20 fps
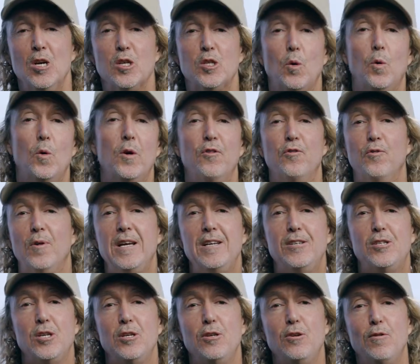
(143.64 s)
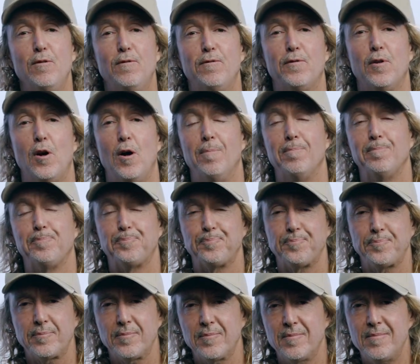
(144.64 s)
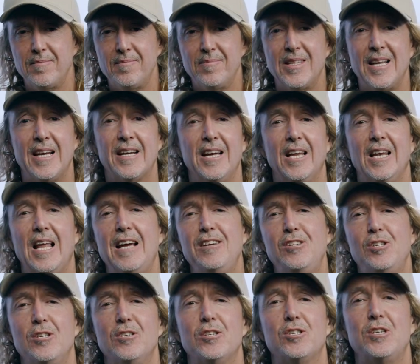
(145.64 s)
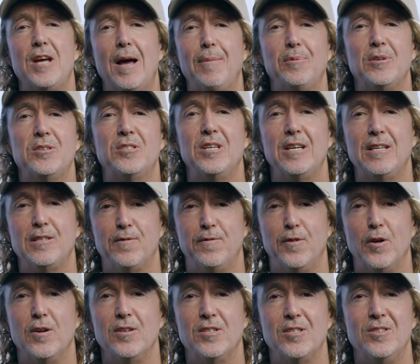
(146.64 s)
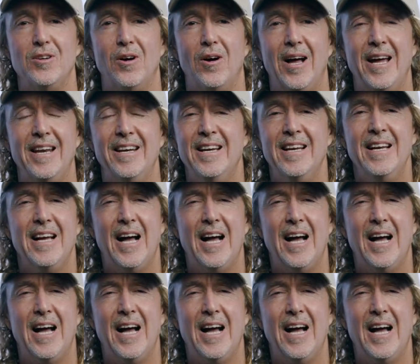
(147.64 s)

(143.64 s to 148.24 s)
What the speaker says: So I want to read to you from Galatians chapter 6, verse 9.